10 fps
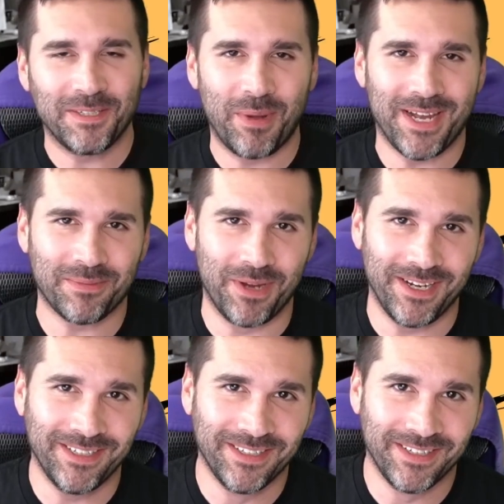past me.
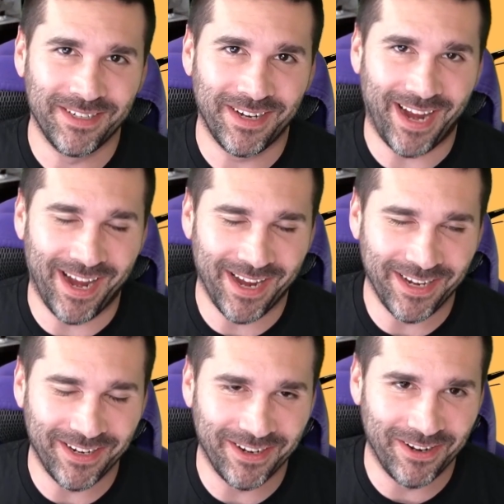
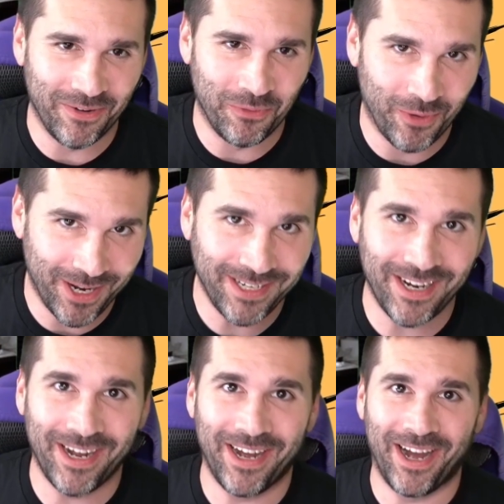And what
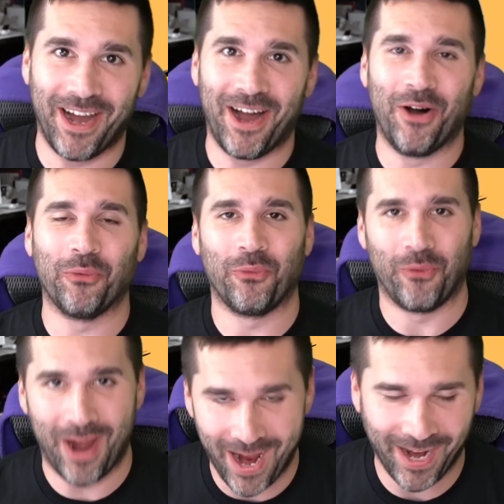a
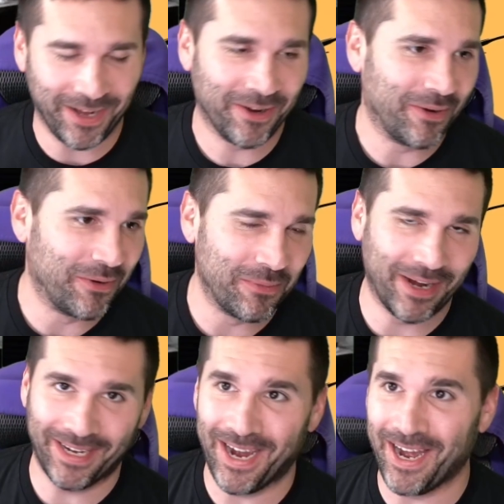ride. Oh my
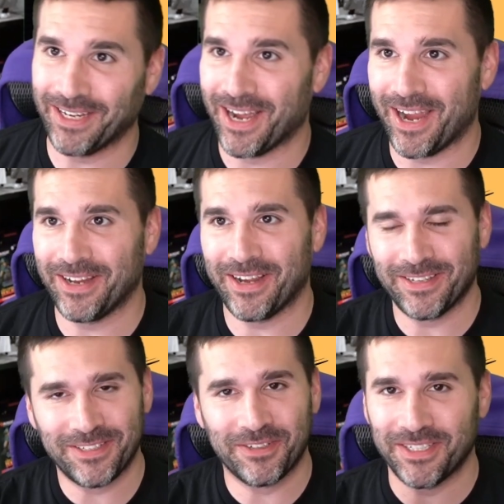God.
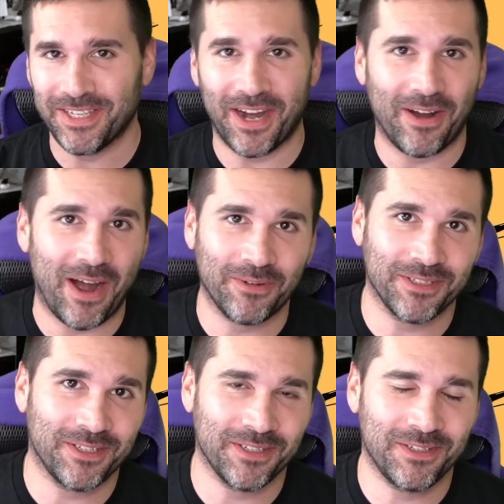As you could tell, I
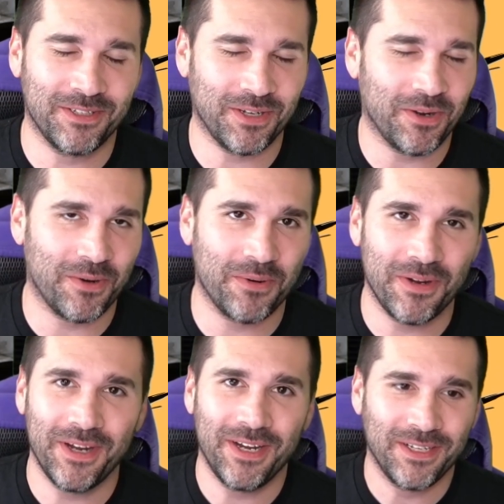was so
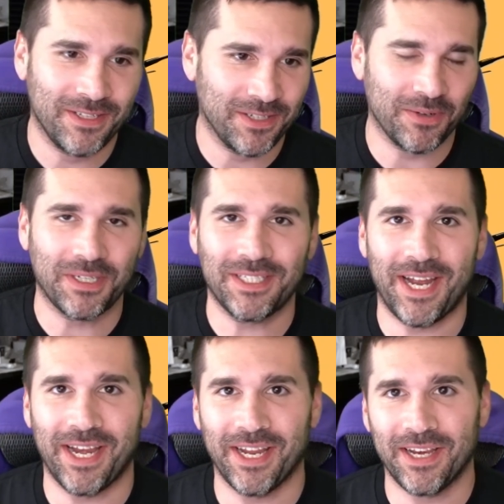
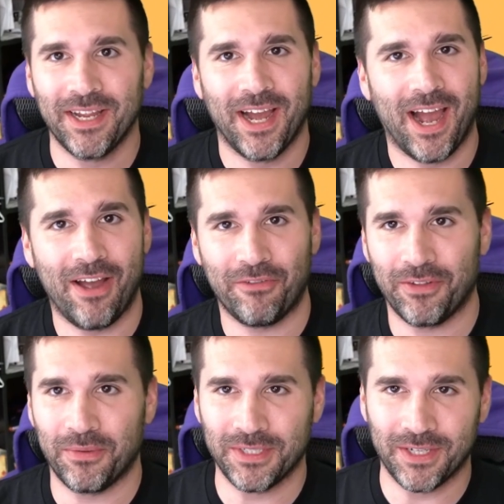excited for the
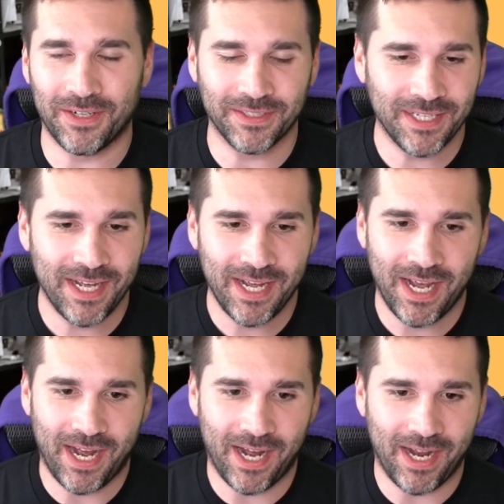result.
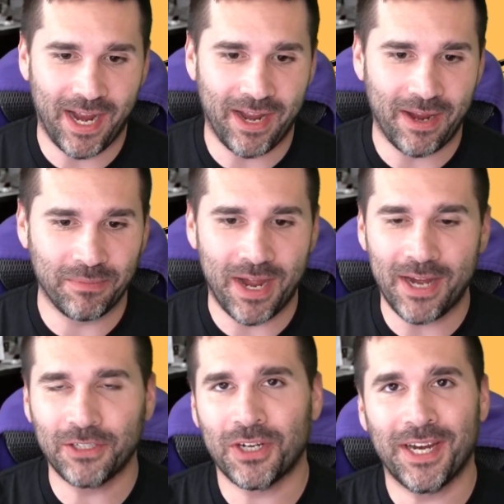I'm
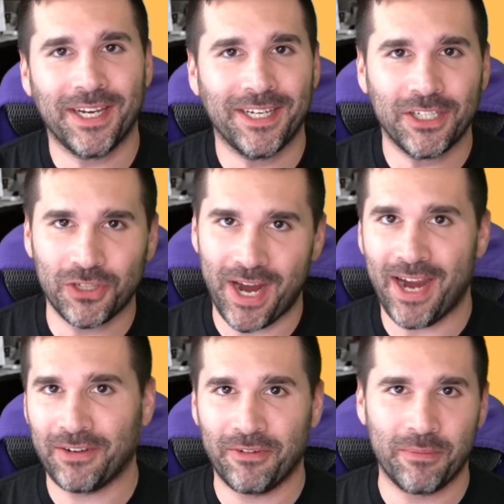not trying to
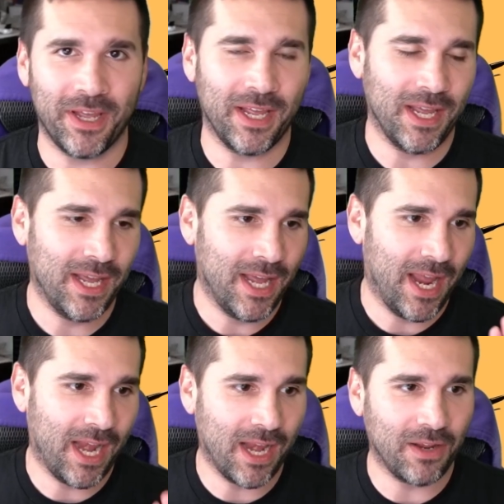detract from it
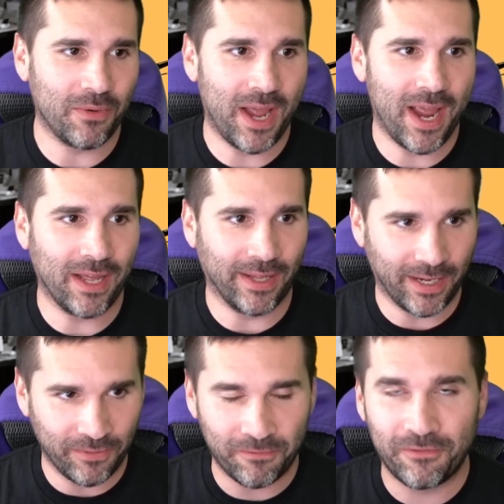in any way. Like,
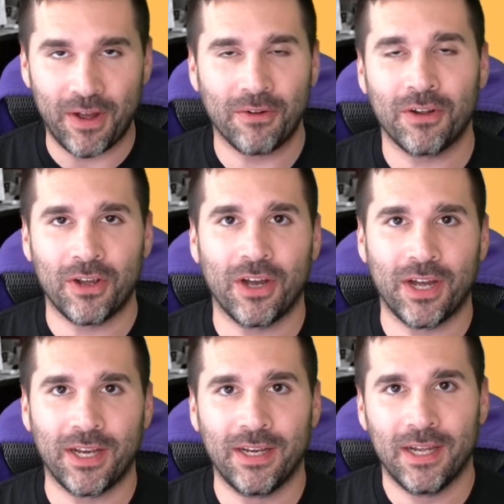it felt
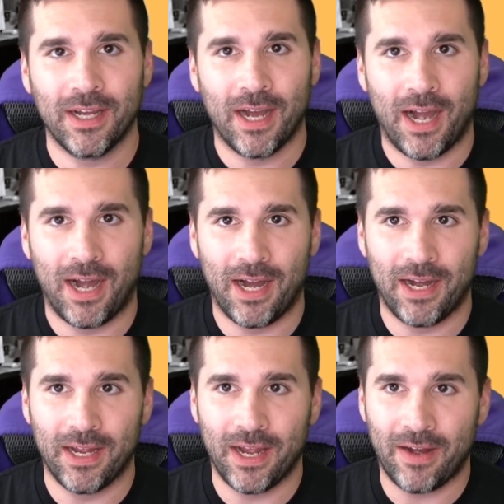good.
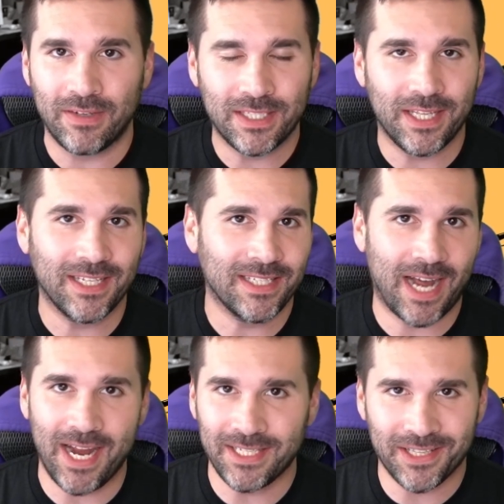Obviously, the
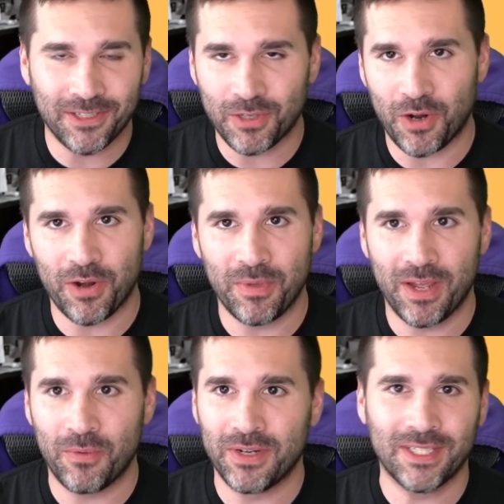size of the tournament
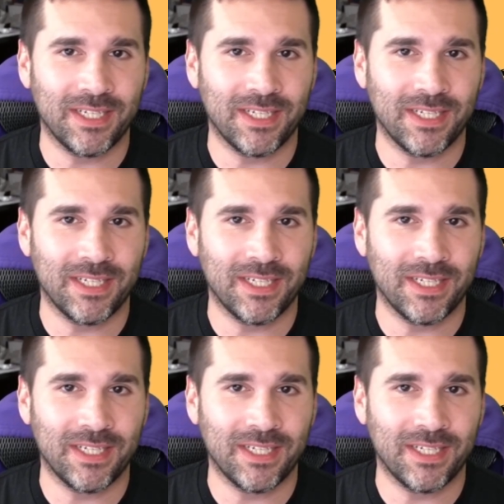wasn't